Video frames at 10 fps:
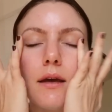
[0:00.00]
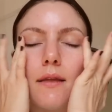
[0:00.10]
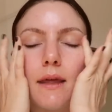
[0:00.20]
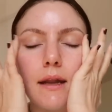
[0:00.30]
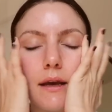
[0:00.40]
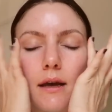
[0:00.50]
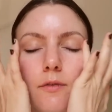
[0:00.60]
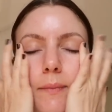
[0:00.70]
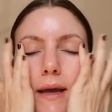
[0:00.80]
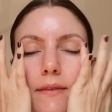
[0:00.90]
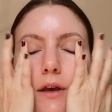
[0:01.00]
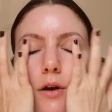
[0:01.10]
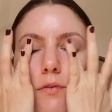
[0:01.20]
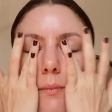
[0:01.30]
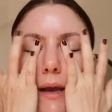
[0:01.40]
And then I kind of pat it
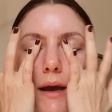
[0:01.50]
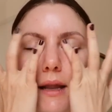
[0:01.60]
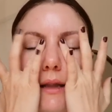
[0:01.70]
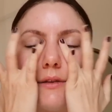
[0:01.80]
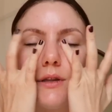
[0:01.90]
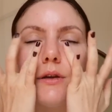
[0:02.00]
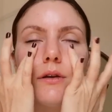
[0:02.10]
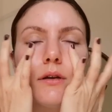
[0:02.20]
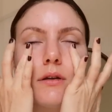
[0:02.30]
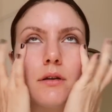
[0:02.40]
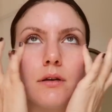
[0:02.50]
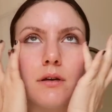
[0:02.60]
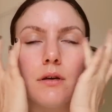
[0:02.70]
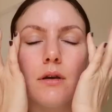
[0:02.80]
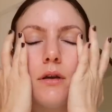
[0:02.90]
over my eyelid too.
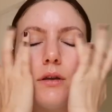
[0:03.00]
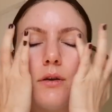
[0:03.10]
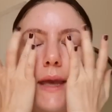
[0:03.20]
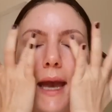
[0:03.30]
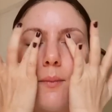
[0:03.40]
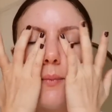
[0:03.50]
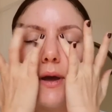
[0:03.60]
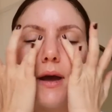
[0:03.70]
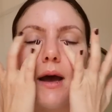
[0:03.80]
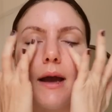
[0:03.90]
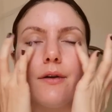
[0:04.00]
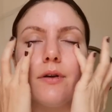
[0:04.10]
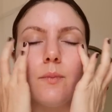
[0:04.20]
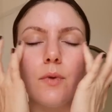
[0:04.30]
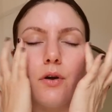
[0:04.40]
You can put eye
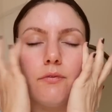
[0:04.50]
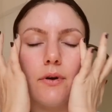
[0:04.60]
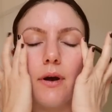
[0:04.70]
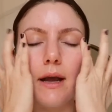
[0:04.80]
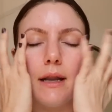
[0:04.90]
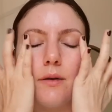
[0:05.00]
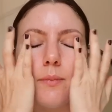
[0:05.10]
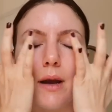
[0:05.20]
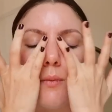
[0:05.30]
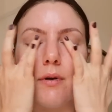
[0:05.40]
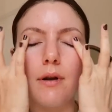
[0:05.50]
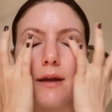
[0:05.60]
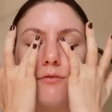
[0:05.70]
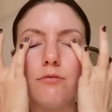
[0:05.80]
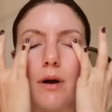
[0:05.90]
cream over your eyelid, but I wouldn't
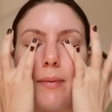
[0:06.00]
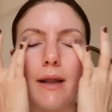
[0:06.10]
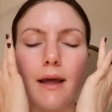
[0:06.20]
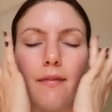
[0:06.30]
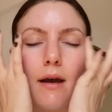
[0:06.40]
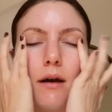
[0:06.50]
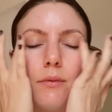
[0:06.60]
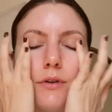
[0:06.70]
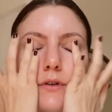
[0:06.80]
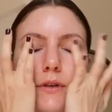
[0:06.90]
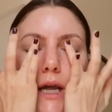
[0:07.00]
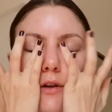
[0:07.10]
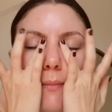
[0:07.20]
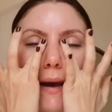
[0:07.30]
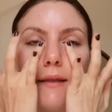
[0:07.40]
like rub it like that. I would just kind
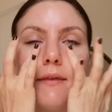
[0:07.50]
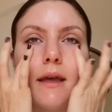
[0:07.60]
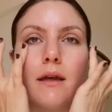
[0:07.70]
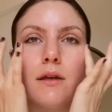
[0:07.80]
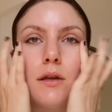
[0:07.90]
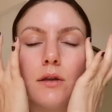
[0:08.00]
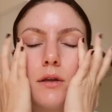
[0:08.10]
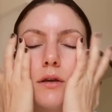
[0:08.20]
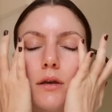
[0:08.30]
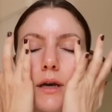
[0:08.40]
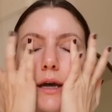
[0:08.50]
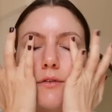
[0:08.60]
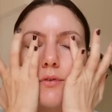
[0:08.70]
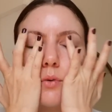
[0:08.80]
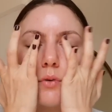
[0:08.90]
of pat it kind
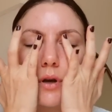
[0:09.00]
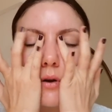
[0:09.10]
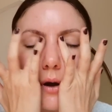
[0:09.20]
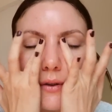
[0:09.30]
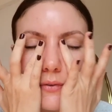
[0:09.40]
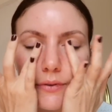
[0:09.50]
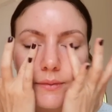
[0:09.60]
of all across.